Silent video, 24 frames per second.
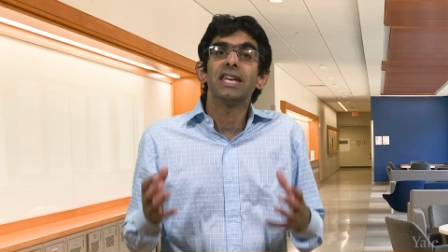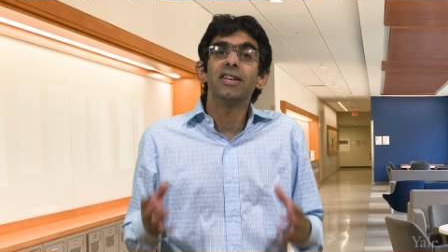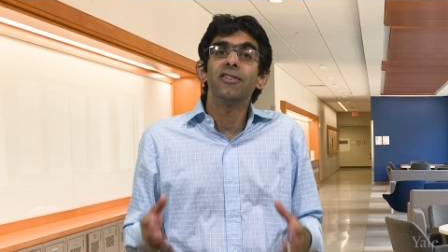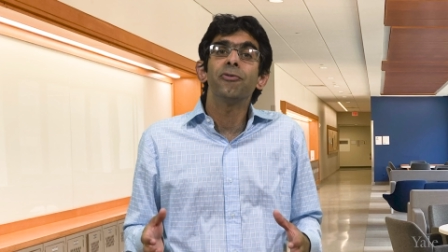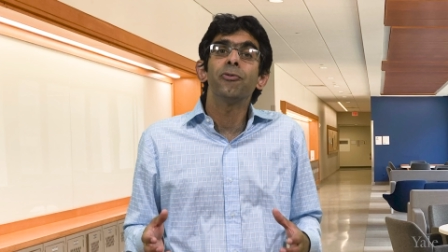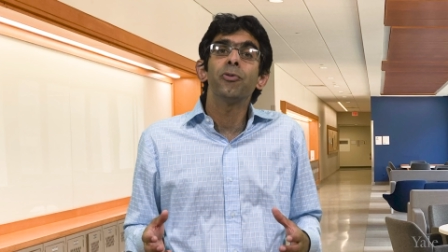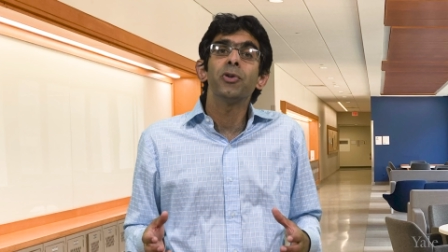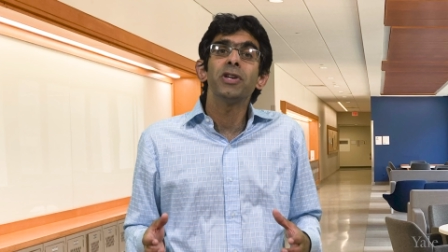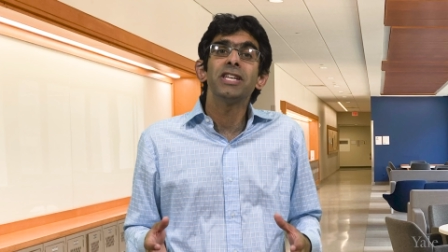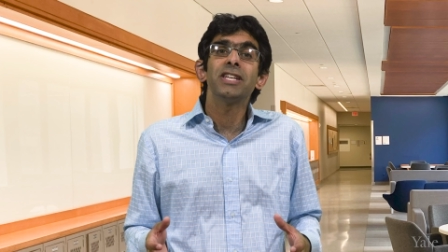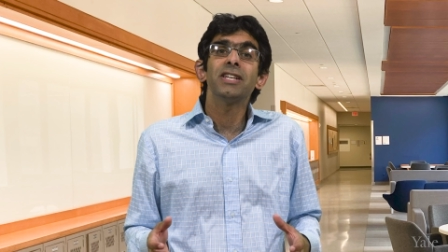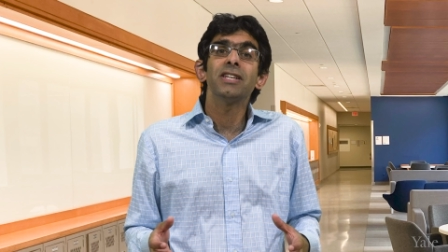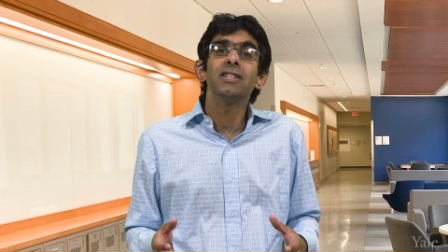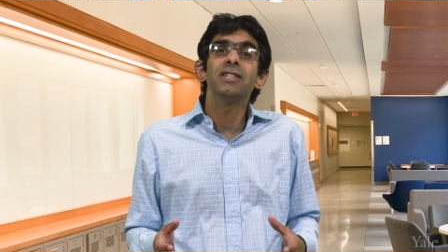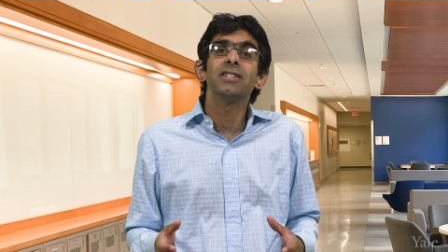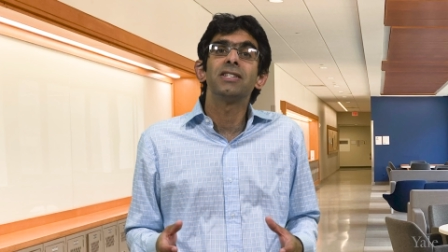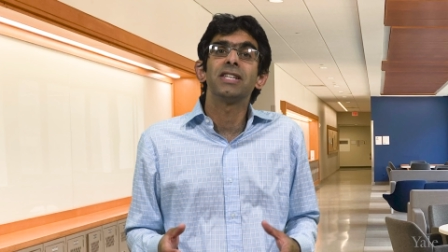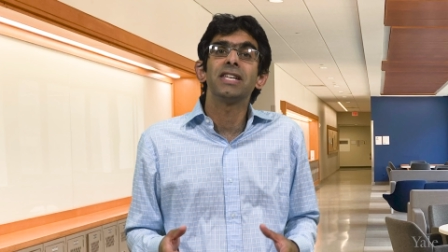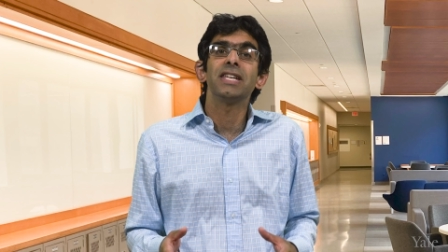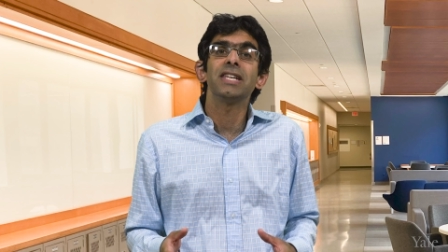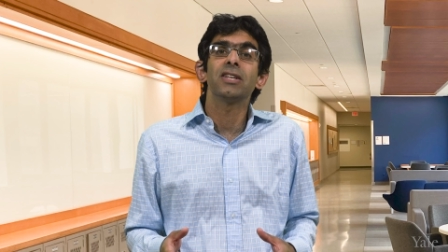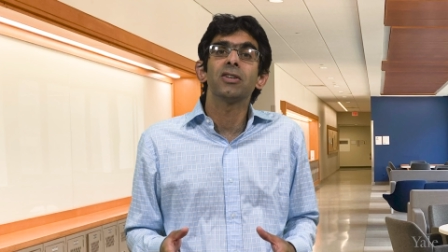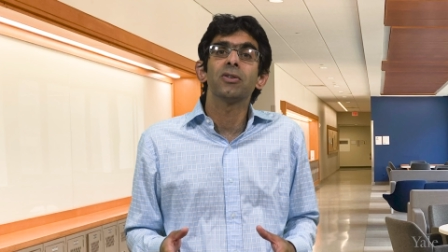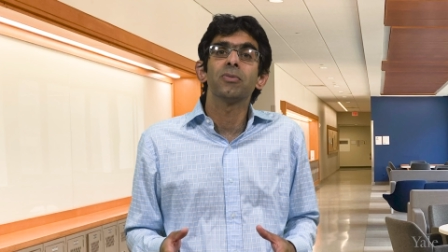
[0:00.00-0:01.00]
If we can
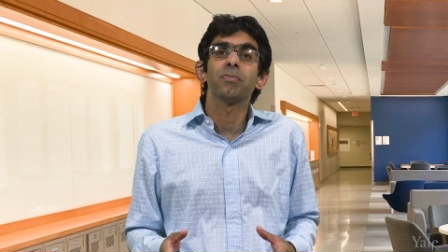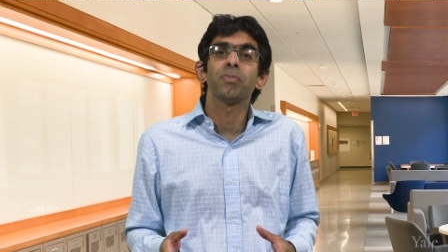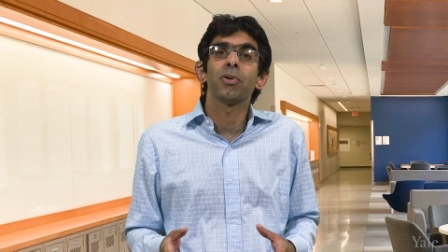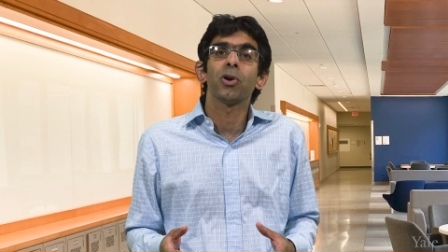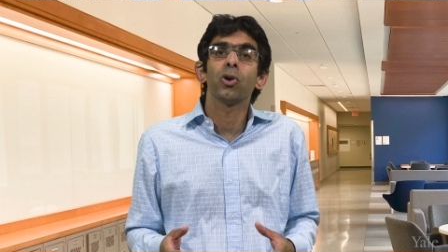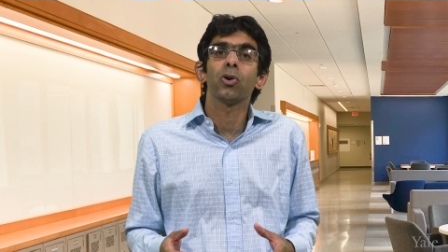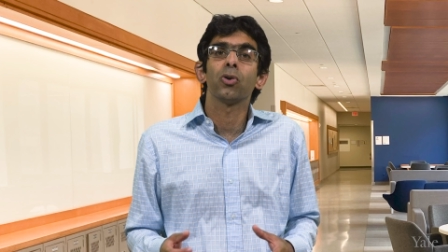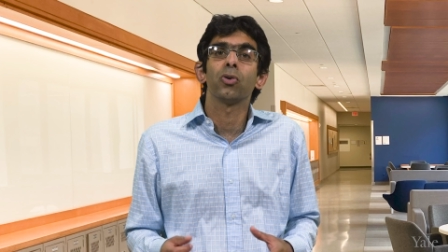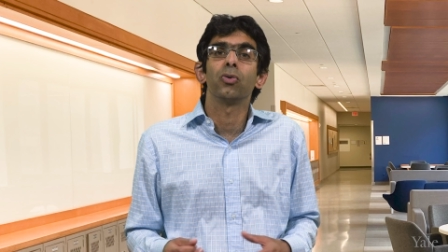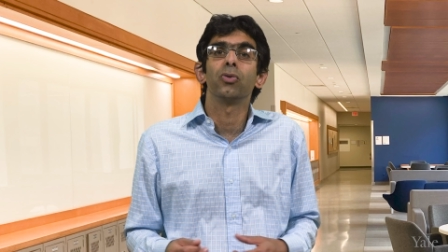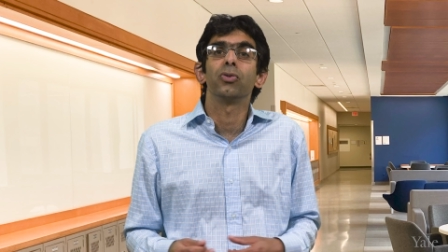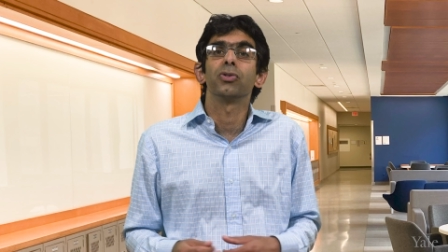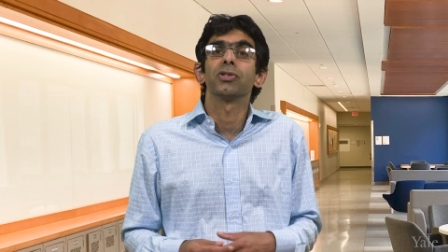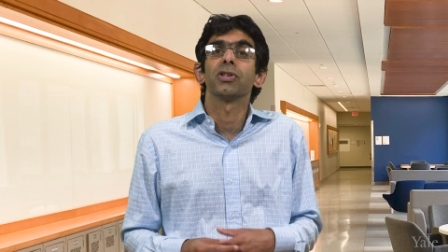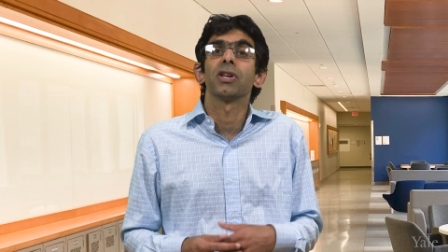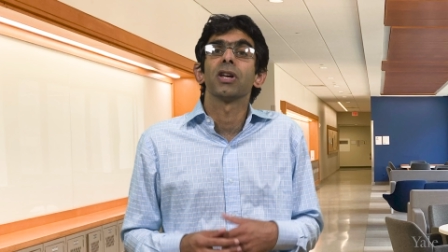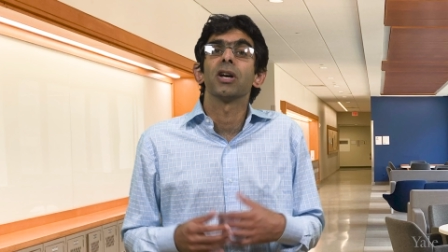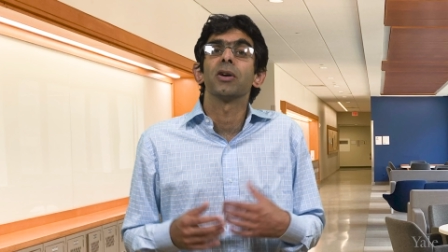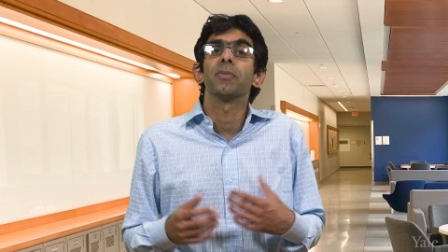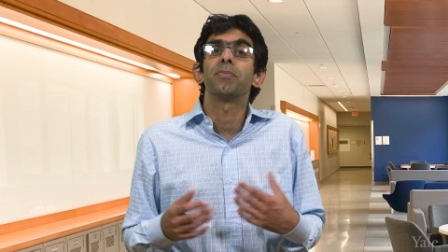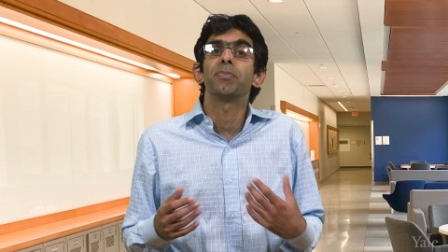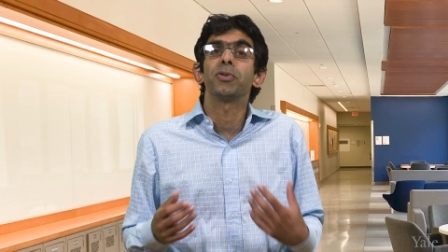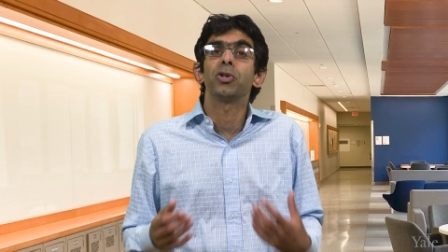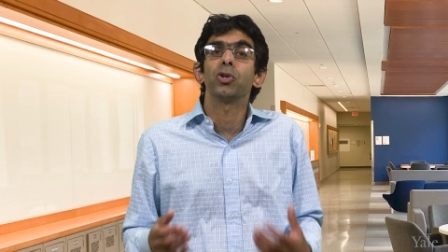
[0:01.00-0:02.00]
decompose
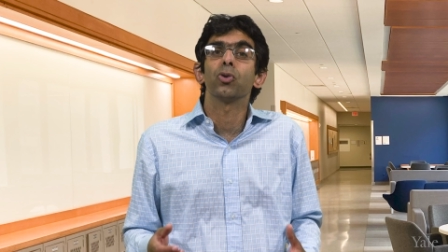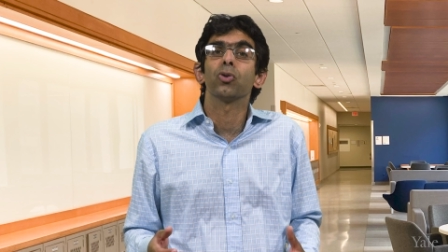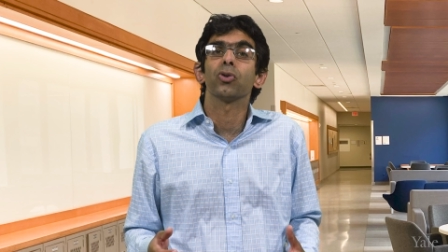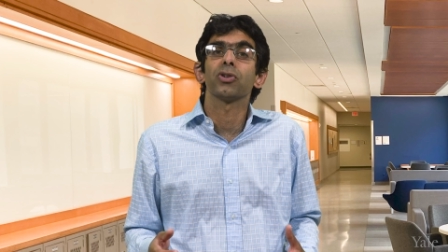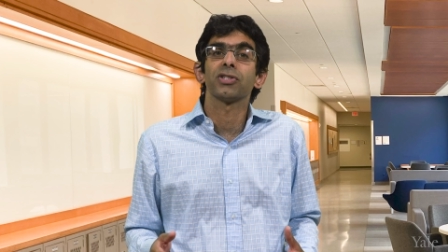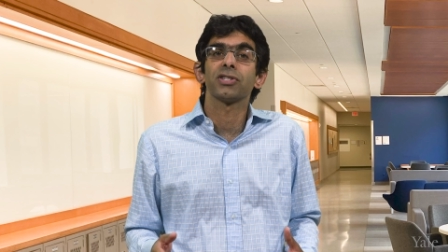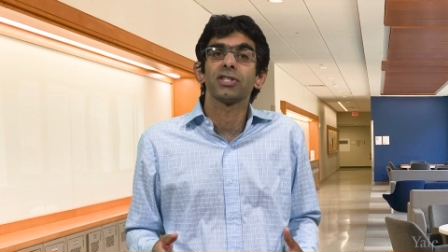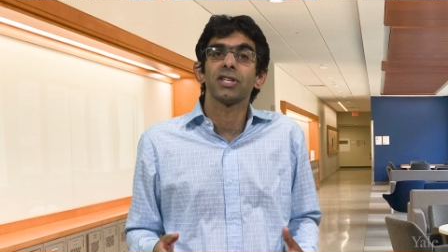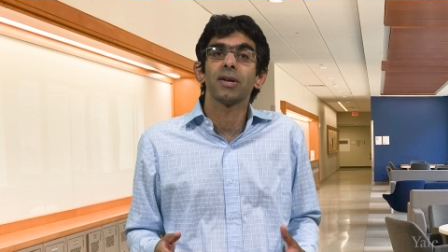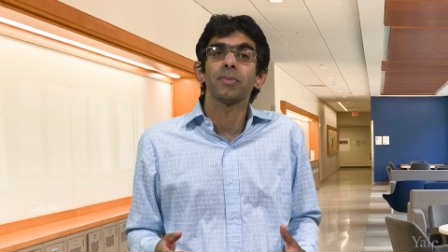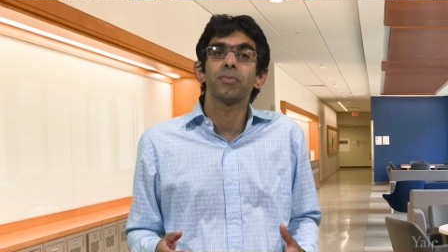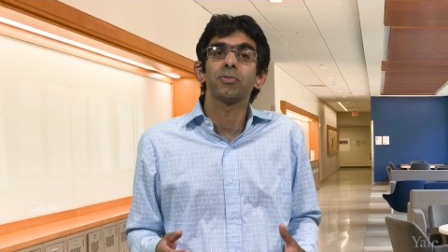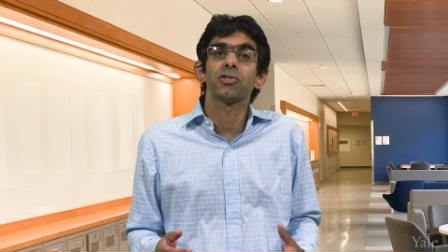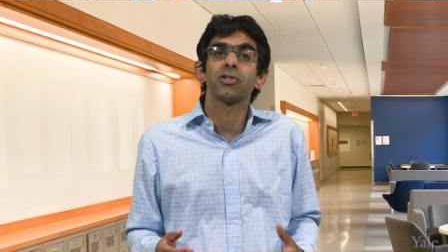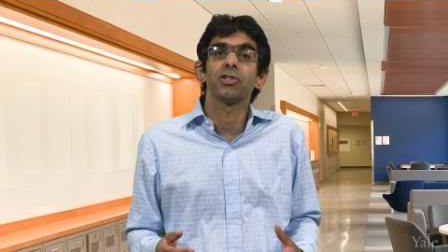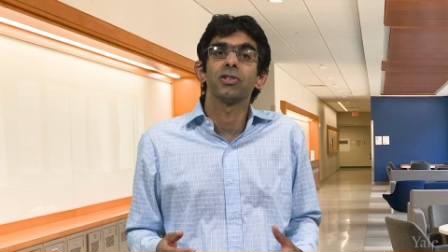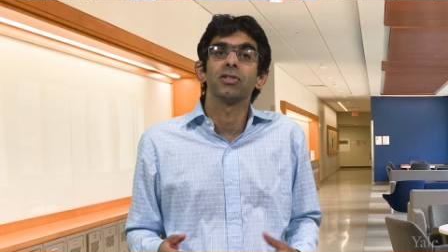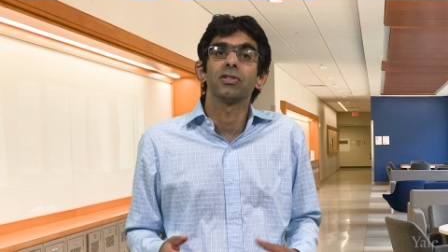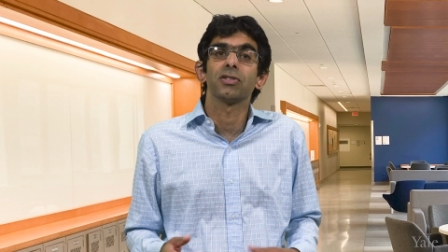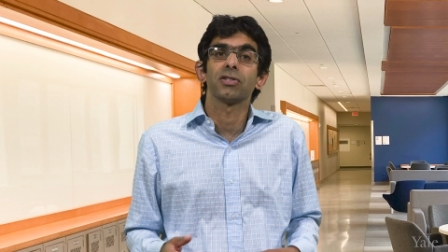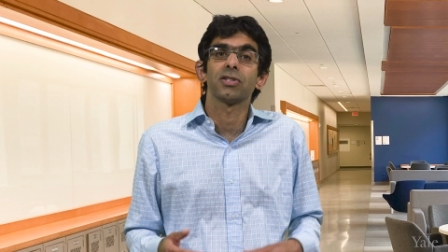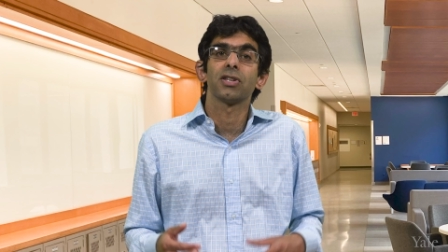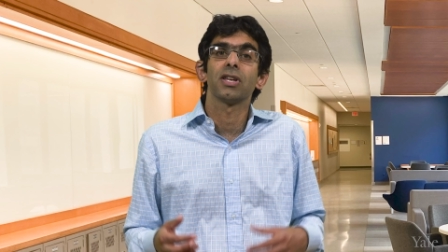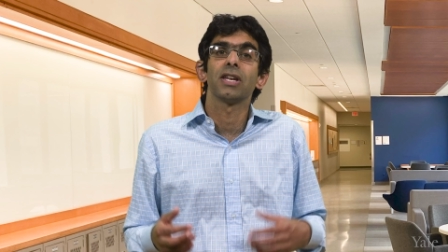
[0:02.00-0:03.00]
a pure
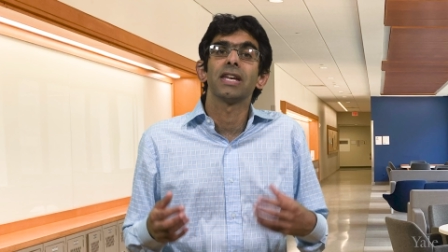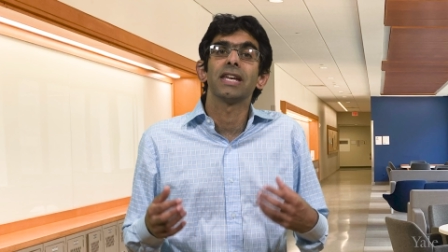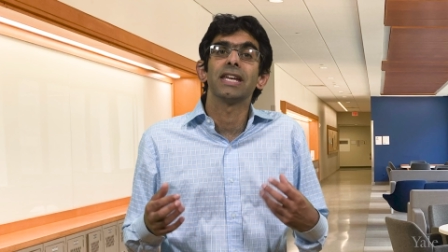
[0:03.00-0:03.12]
substance